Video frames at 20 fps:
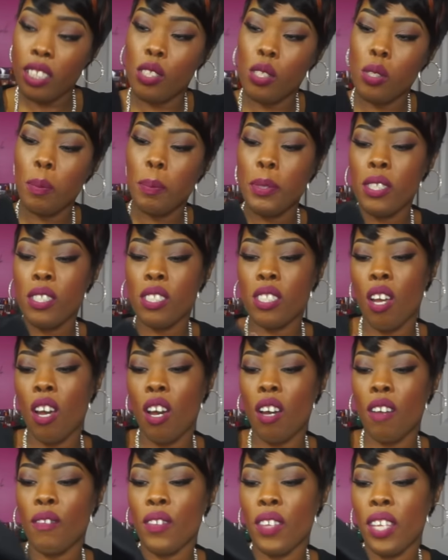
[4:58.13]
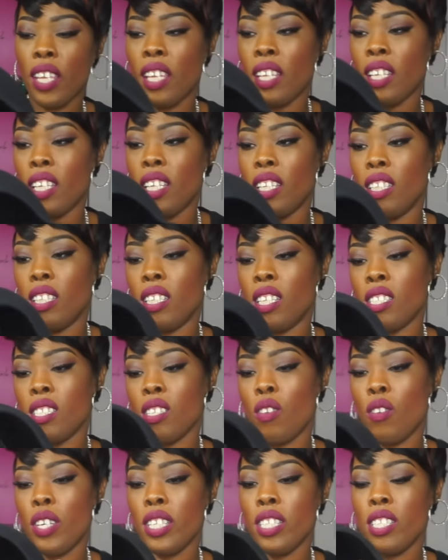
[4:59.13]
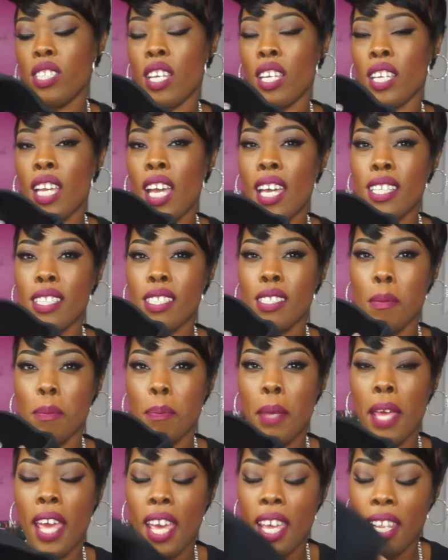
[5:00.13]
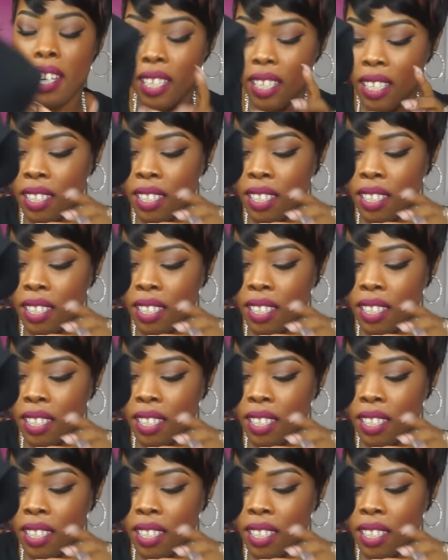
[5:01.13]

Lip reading: super soft, and it got some padding